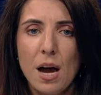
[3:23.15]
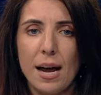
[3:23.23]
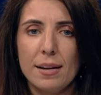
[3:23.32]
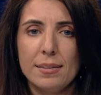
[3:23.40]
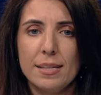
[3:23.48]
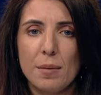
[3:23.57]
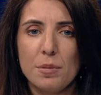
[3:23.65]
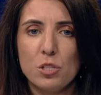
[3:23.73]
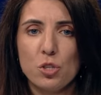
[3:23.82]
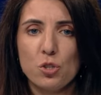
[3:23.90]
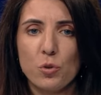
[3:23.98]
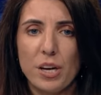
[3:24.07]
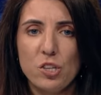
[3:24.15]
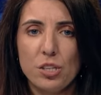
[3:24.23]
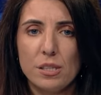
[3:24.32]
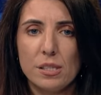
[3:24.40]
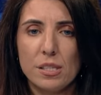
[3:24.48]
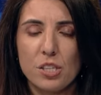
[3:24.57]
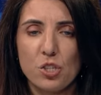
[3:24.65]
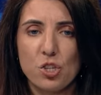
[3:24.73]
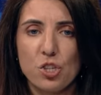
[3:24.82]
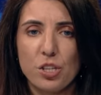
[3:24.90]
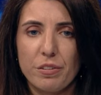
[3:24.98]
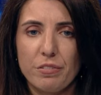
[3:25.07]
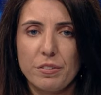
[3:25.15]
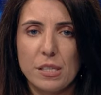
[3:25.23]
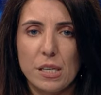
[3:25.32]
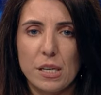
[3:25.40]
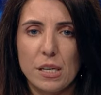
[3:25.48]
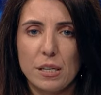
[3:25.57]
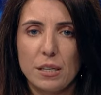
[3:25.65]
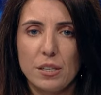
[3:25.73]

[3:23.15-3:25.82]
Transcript: and demonstrations could shift uh,